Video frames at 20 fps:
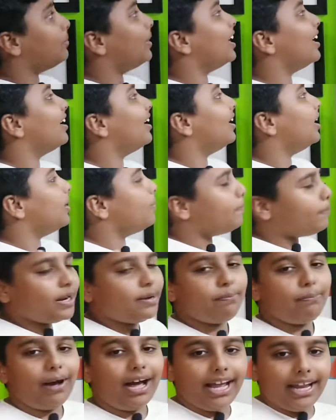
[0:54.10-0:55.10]
a
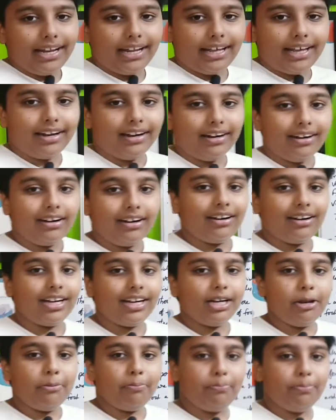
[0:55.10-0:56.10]
lipid bilayer.
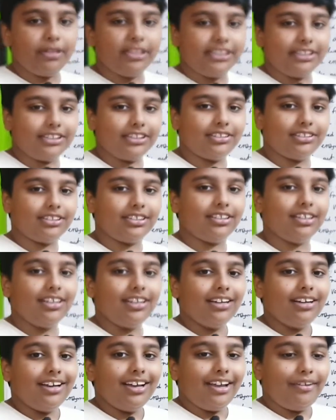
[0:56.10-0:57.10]
Lipids.
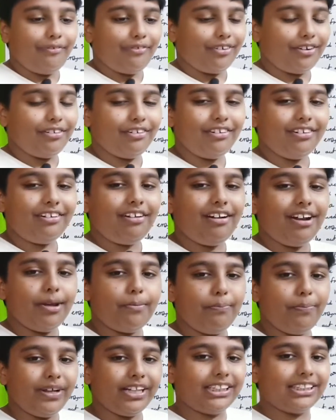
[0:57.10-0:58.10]
If you don't know,
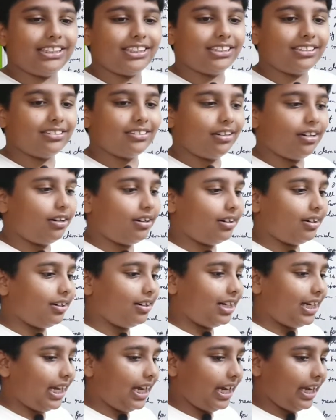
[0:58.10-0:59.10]
lipids
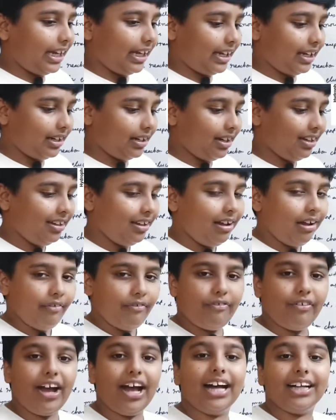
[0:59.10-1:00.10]
are like
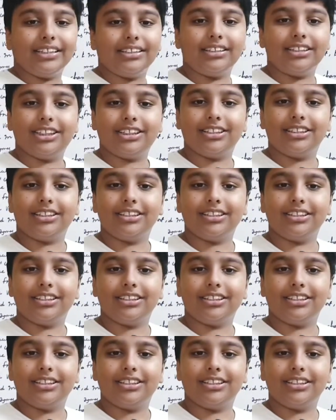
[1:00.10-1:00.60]
fats.